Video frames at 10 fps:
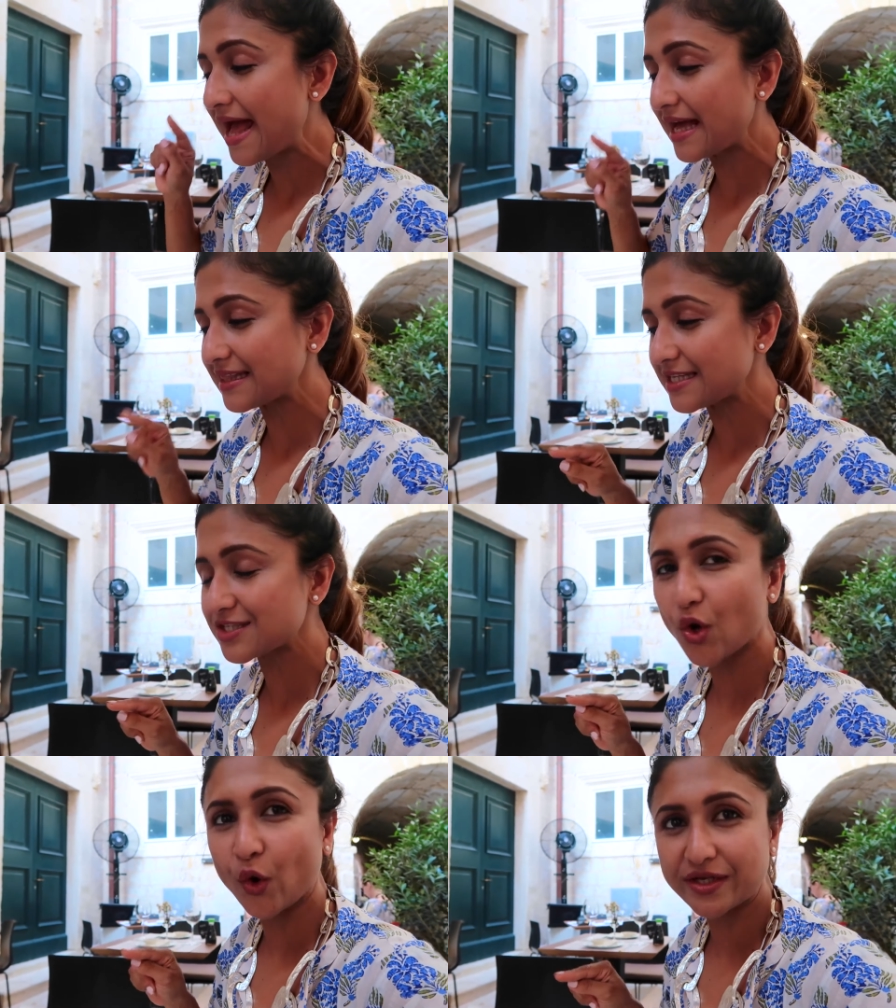and
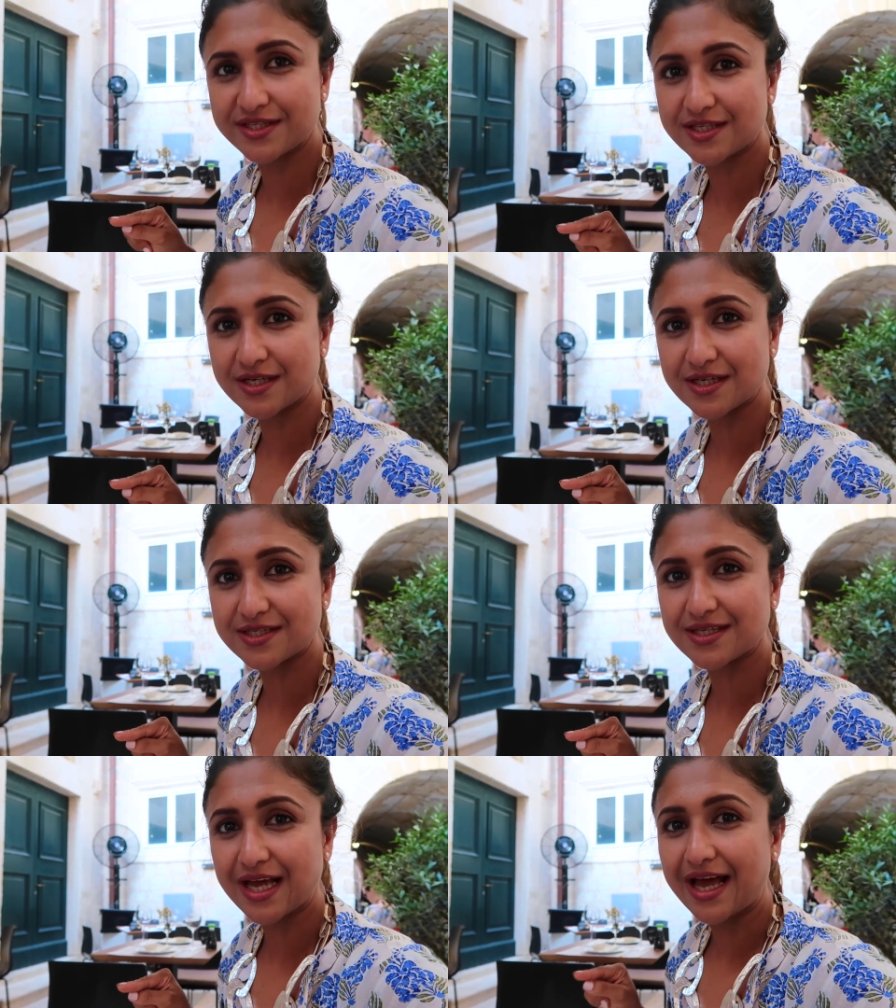these oysters
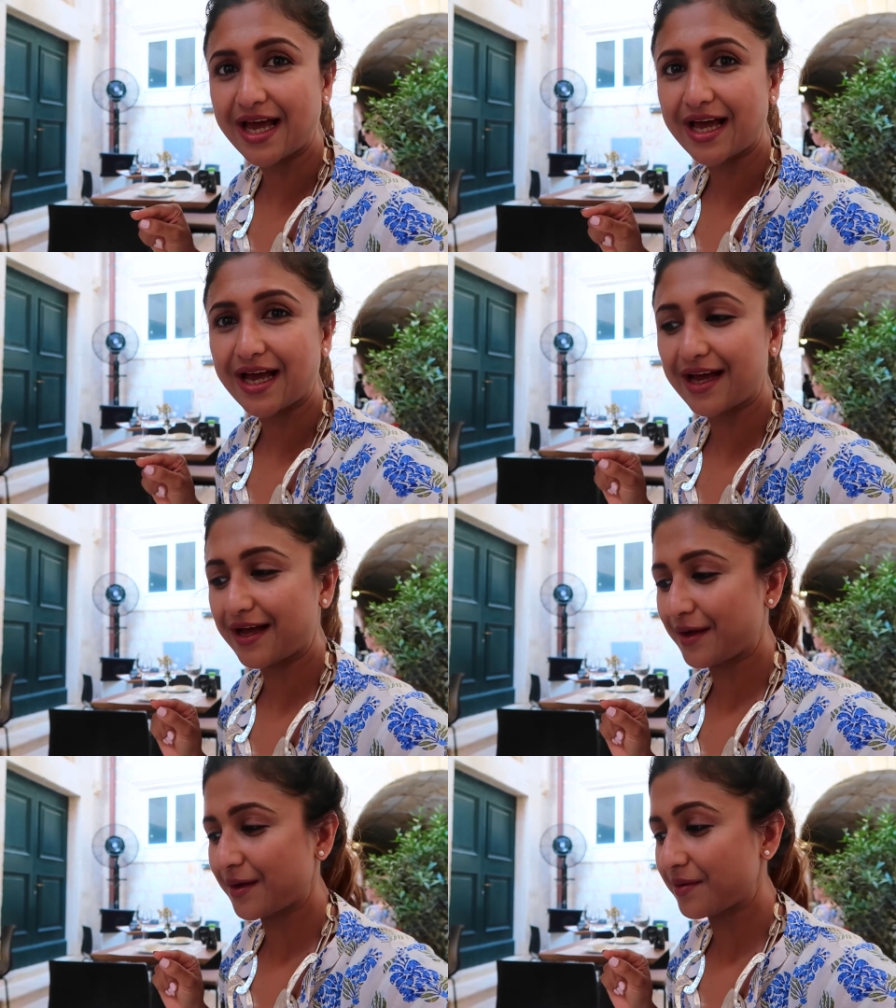
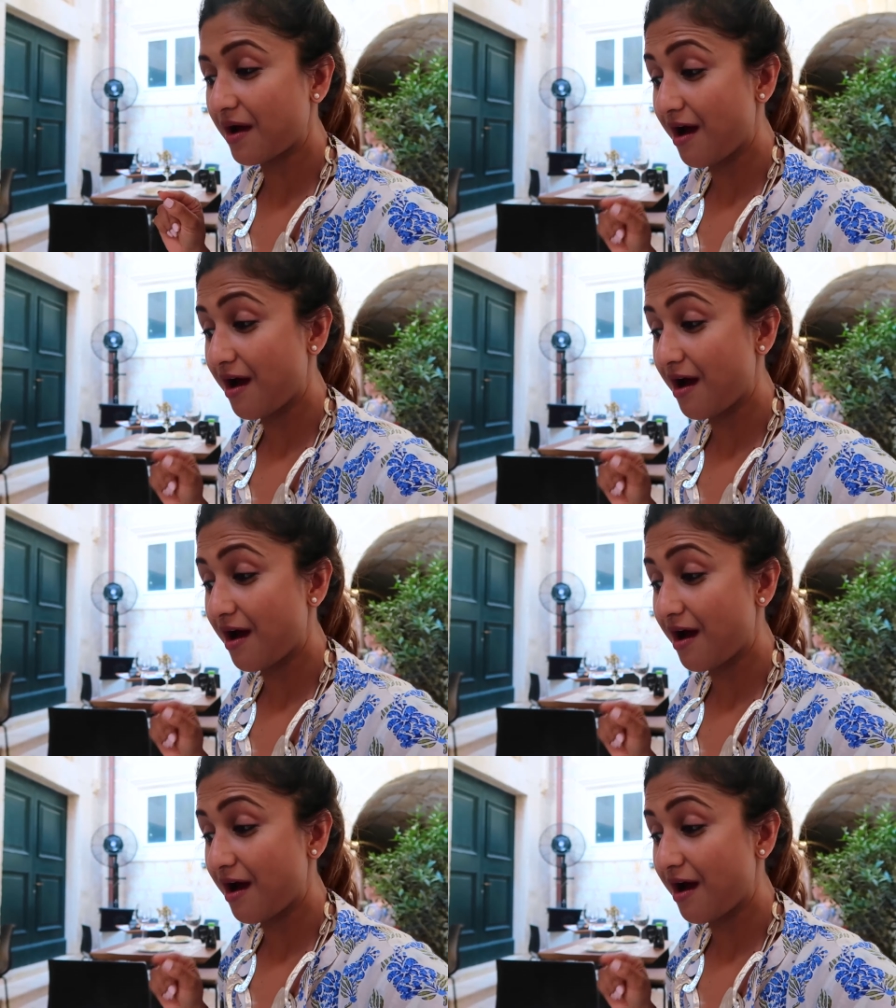uh,